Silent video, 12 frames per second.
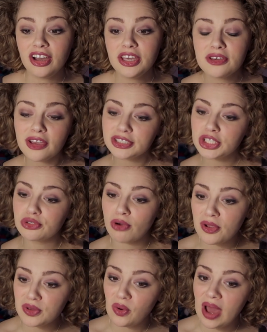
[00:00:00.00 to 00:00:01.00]
Are you going to
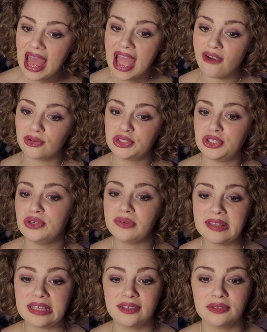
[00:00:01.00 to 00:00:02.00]
grow your hair or do you
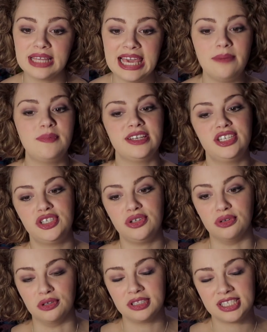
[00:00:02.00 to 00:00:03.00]
think you'll keep it
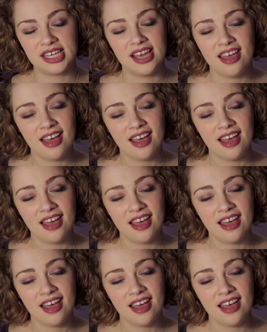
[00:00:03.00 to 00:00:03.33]
short?